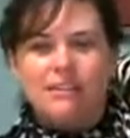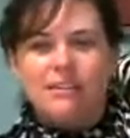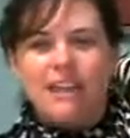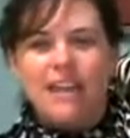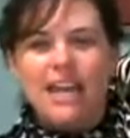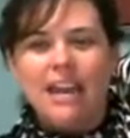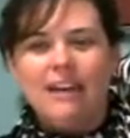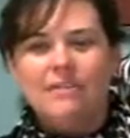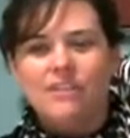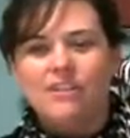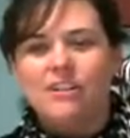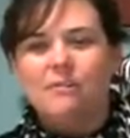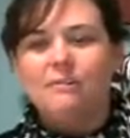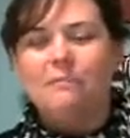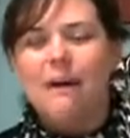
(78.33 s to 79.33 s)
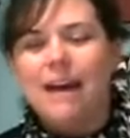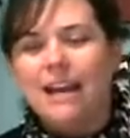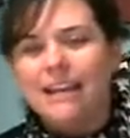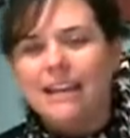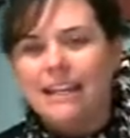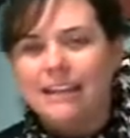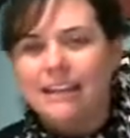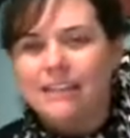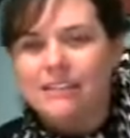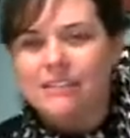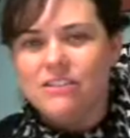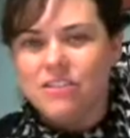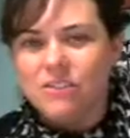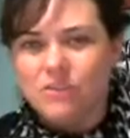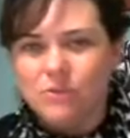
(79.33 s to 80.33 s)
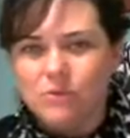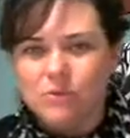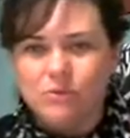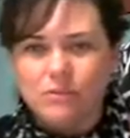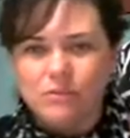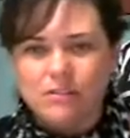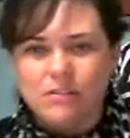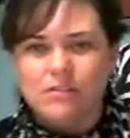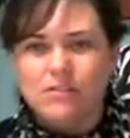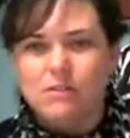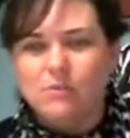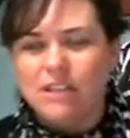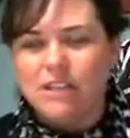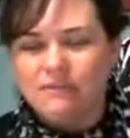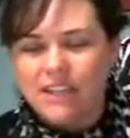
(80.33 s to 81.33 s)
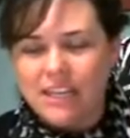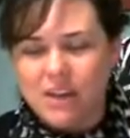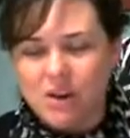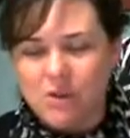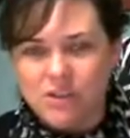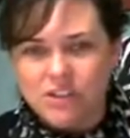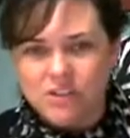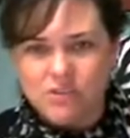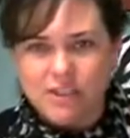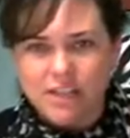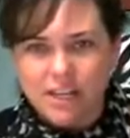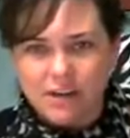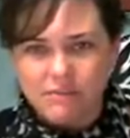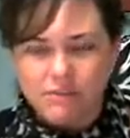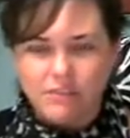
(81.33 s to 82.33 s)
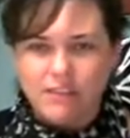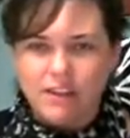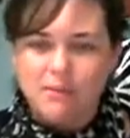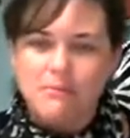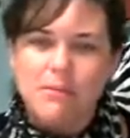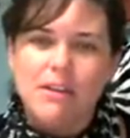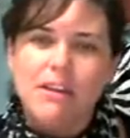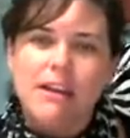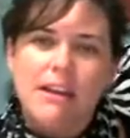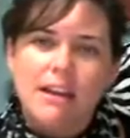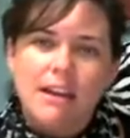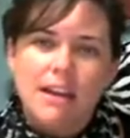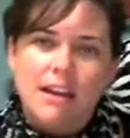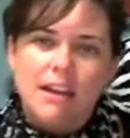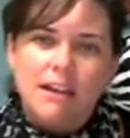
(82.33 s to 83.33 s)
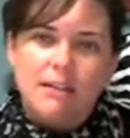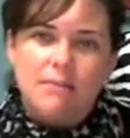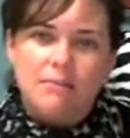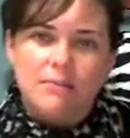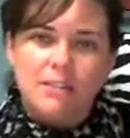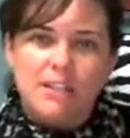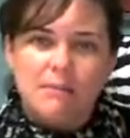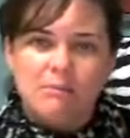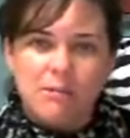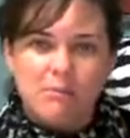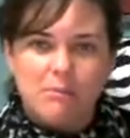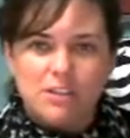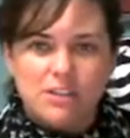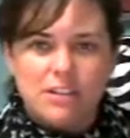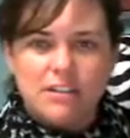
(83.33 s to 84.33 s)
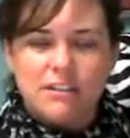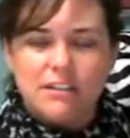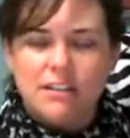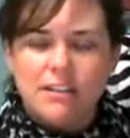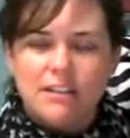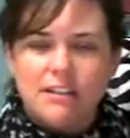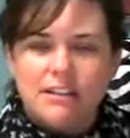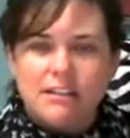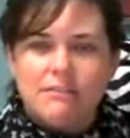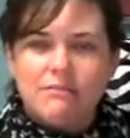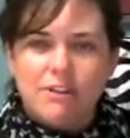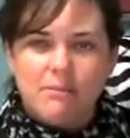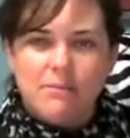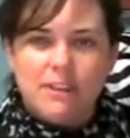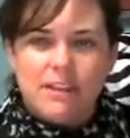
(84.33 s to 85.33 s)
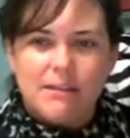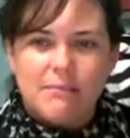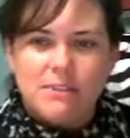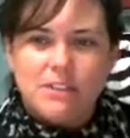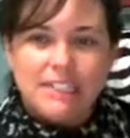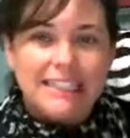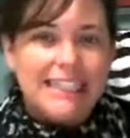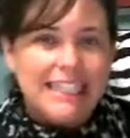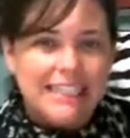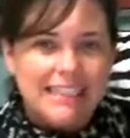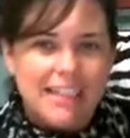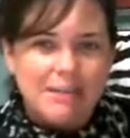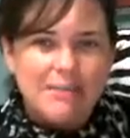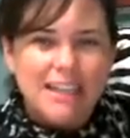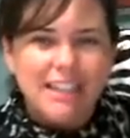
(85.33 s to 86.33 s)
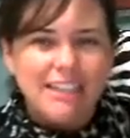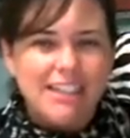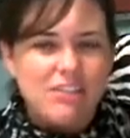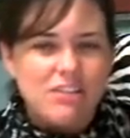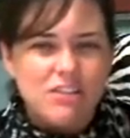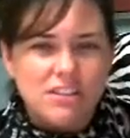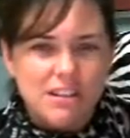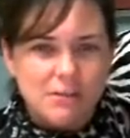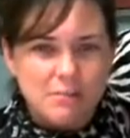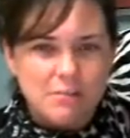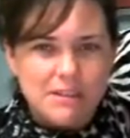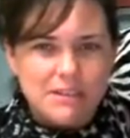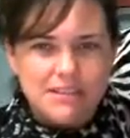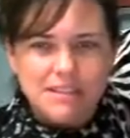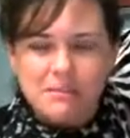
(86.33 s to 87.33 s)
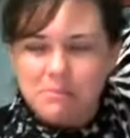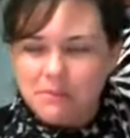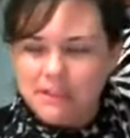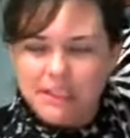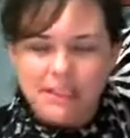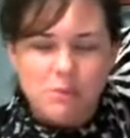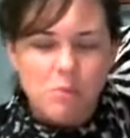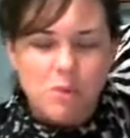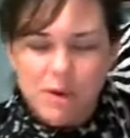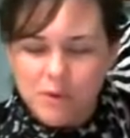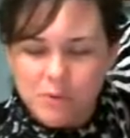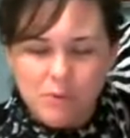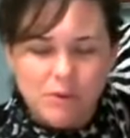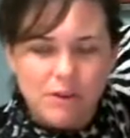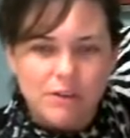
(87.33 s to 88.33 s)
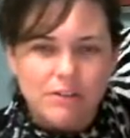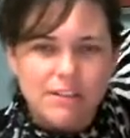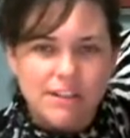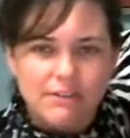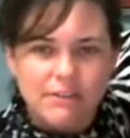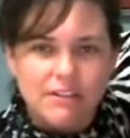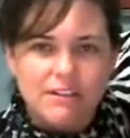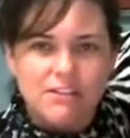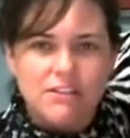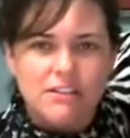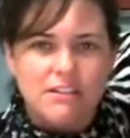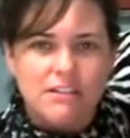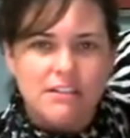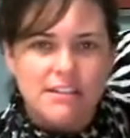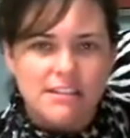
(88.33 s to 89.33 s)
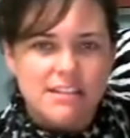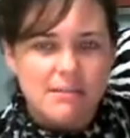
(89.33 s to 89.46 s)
They're going to buy into it if they know that you care for them. You get permission from them to lead them. Now, leadership is simply one word definition.